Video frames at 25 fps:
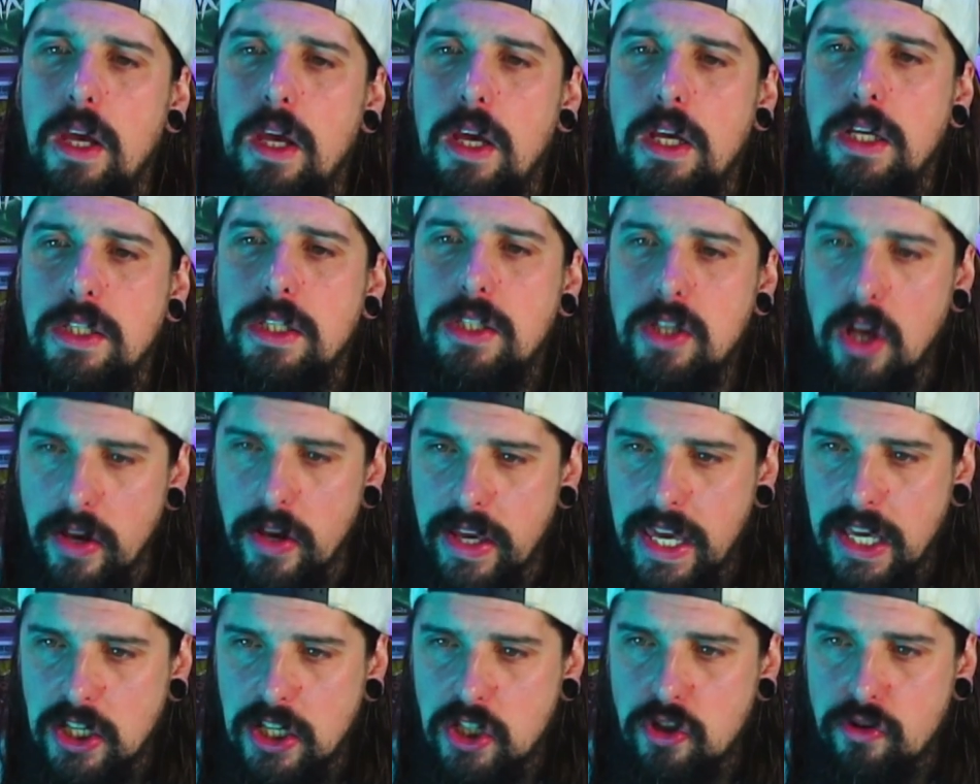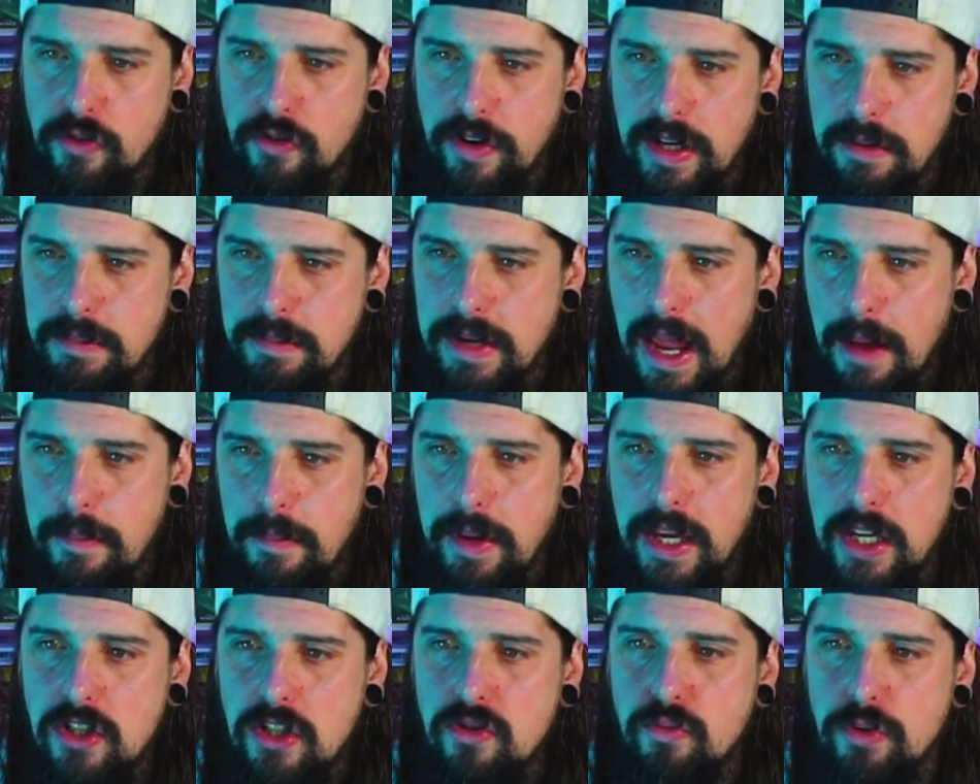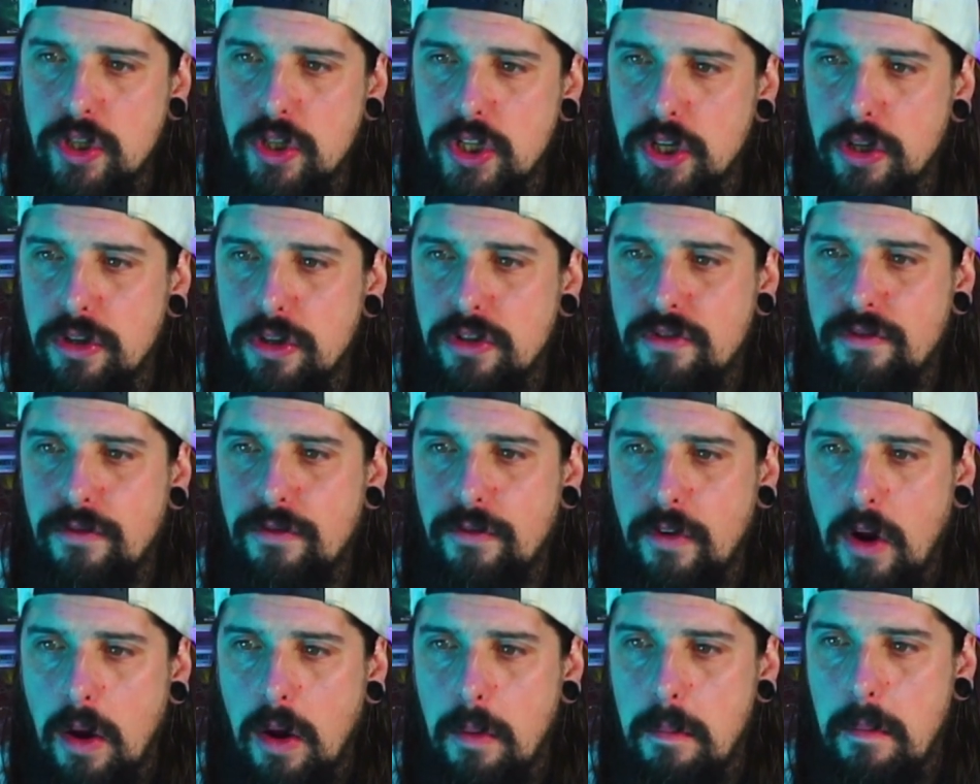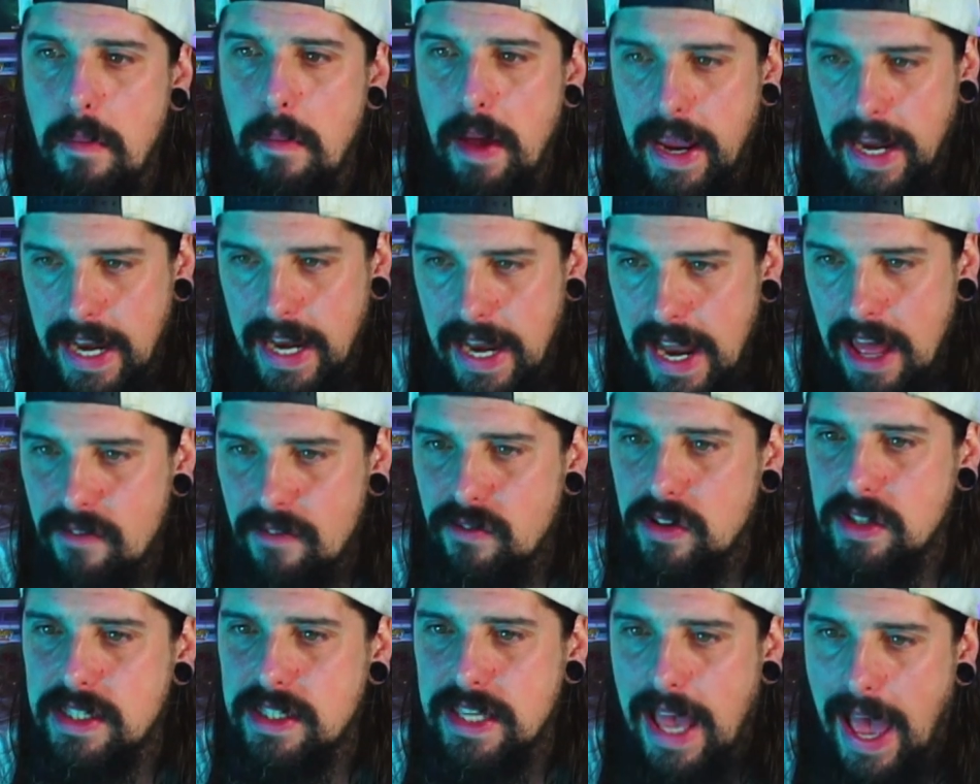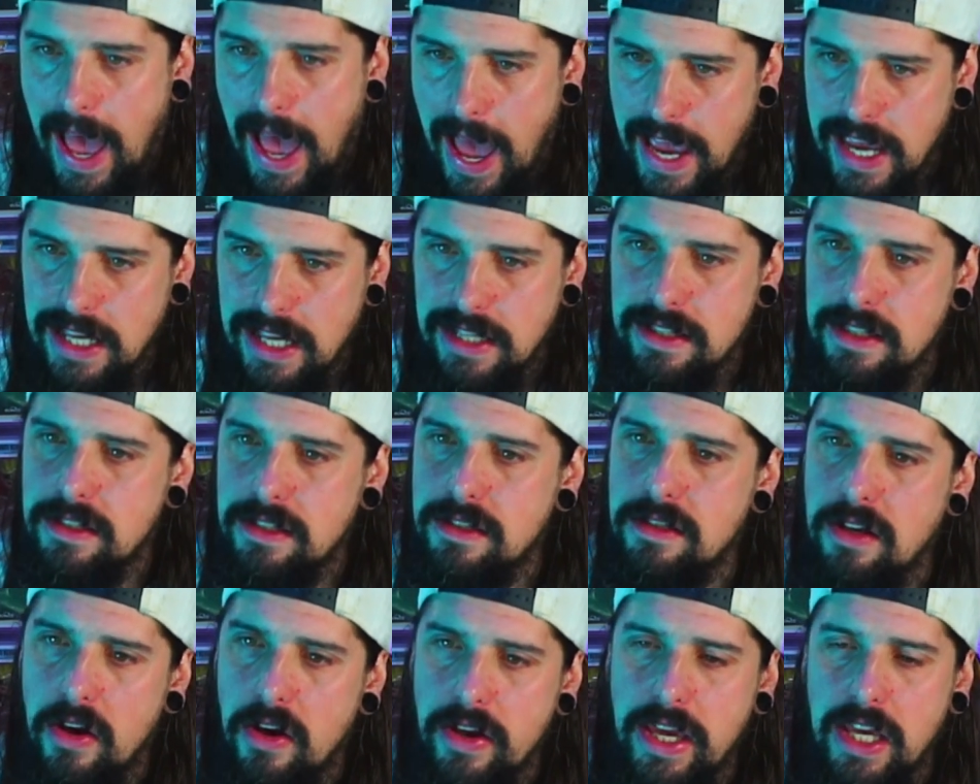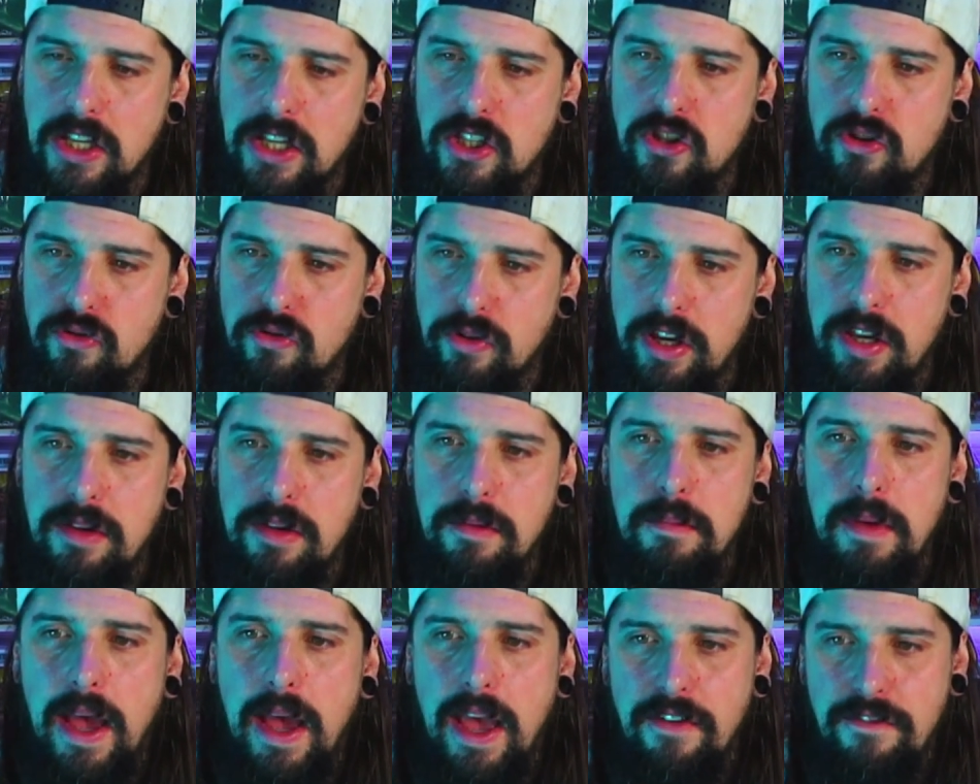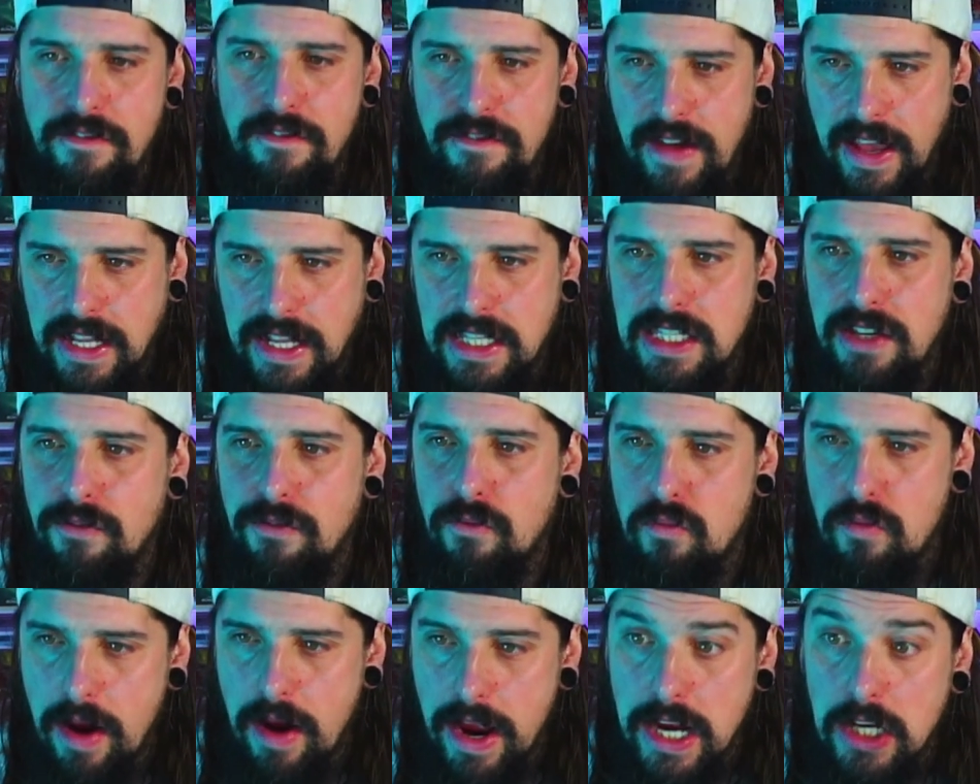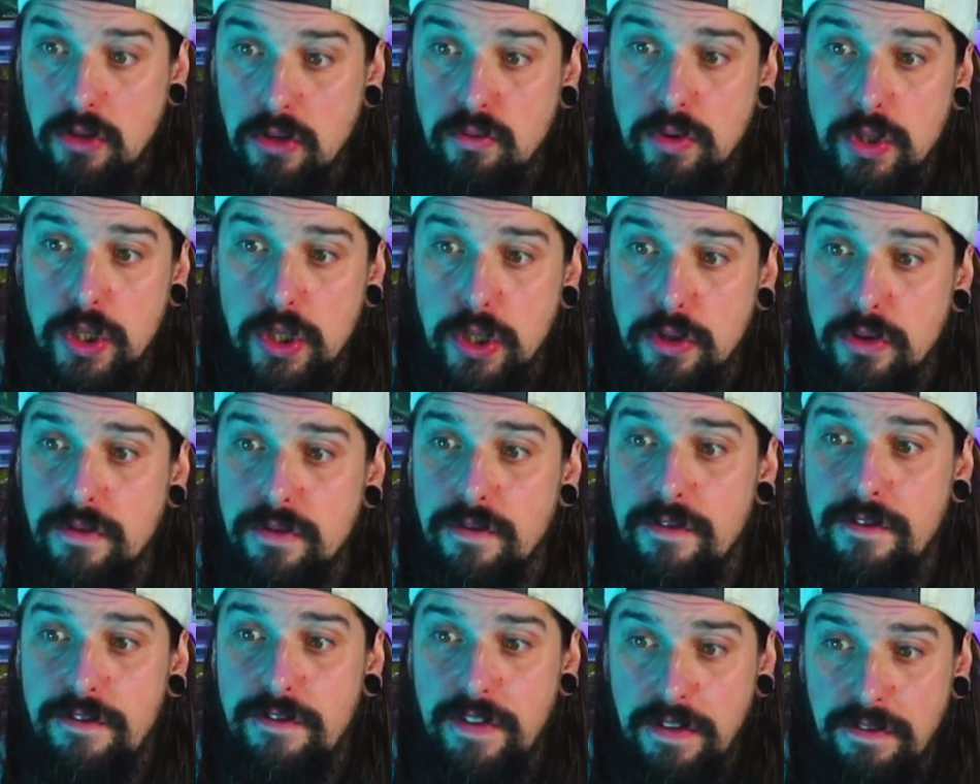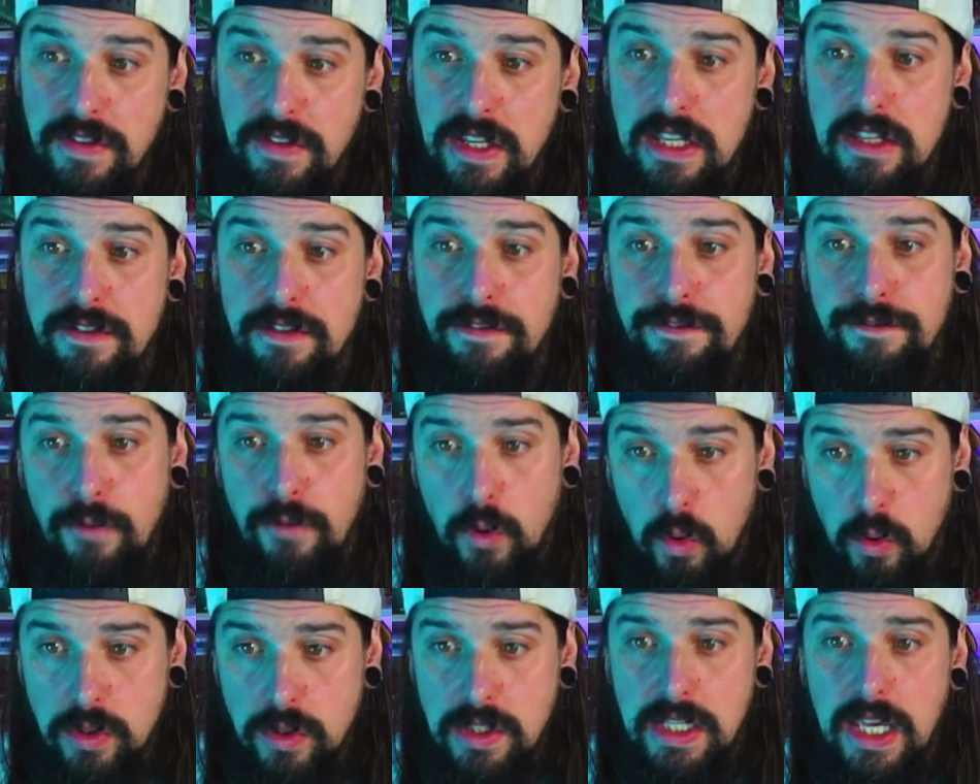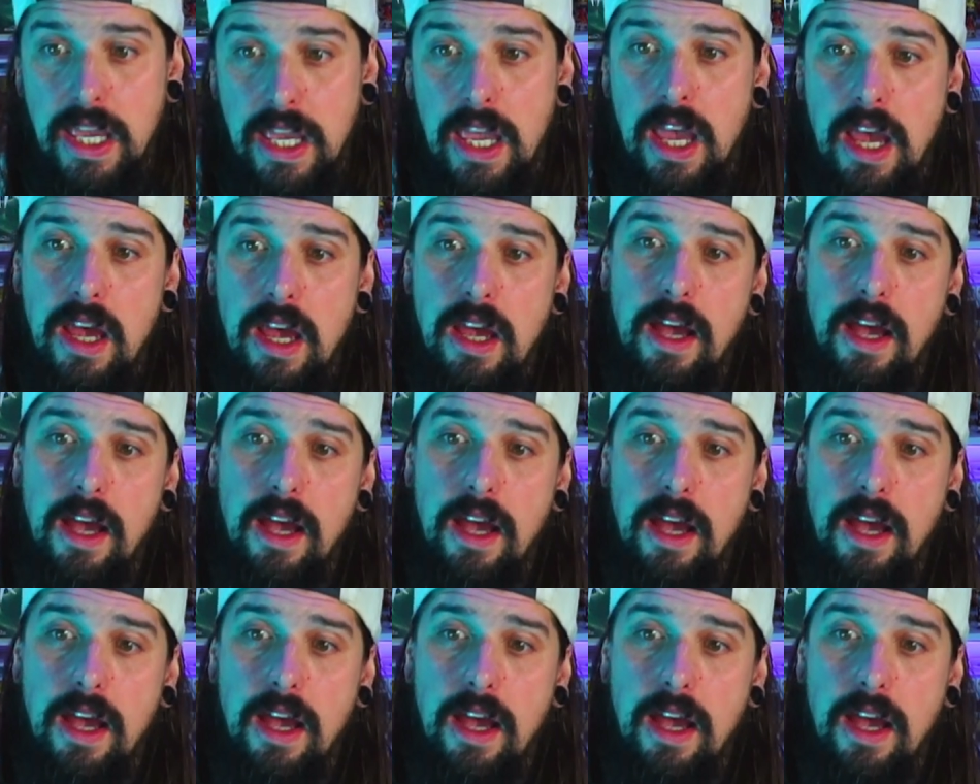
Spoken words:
Psychic screen damage reduced from 11 to 8. Psychic scream effective range reduced from 50 to 40.